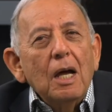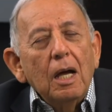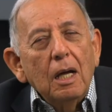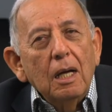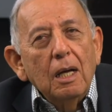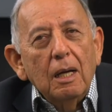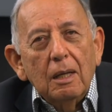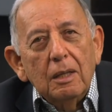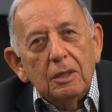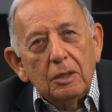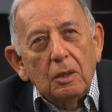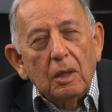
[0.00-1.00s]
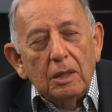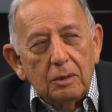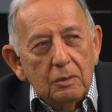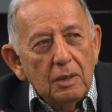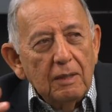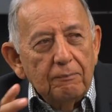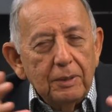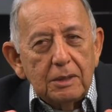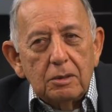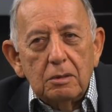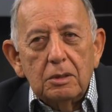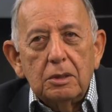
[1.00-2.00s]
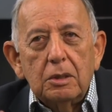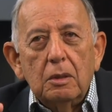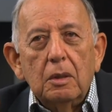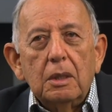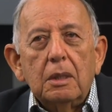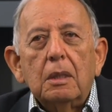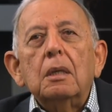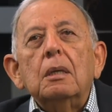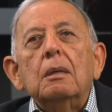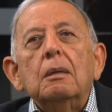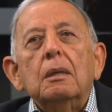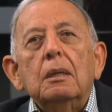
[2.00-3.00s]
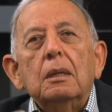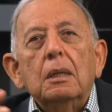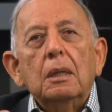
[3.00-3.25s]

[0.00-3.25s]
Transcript: Uh, you know, I do have pictures showing uh,